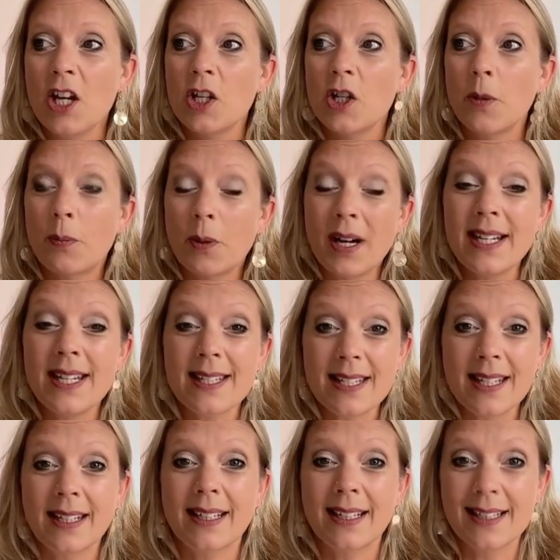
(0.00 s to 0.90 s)
your brain is
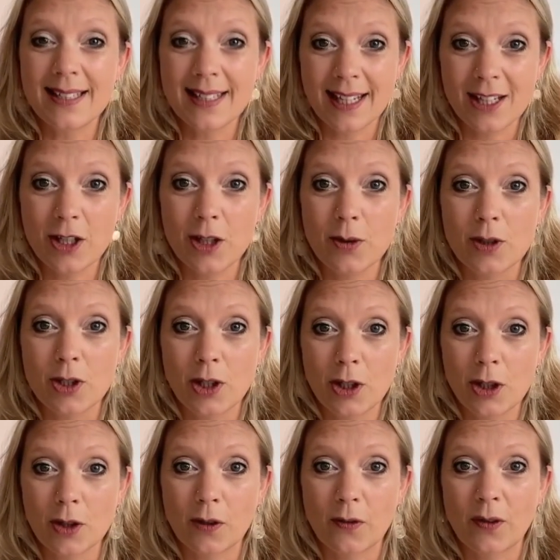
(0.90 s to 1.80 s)
going to continue to
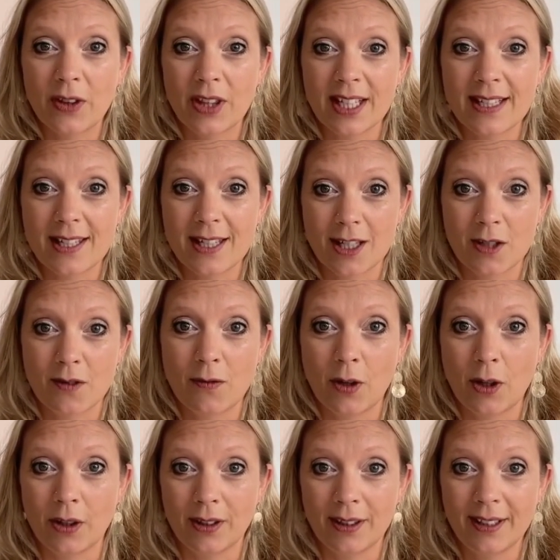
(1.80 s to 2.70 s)
look for things that's
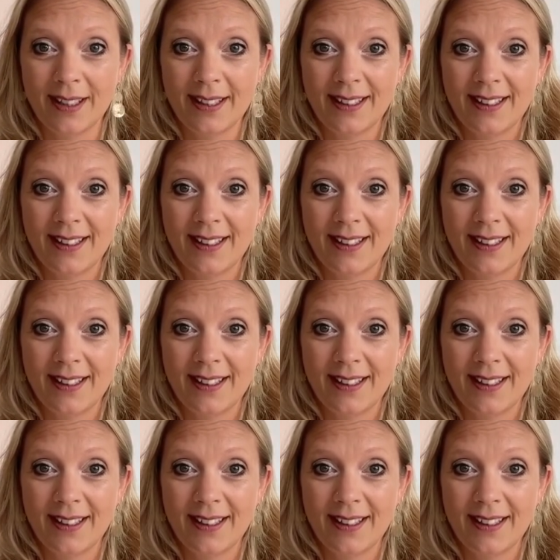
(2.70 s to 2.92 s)
wrong.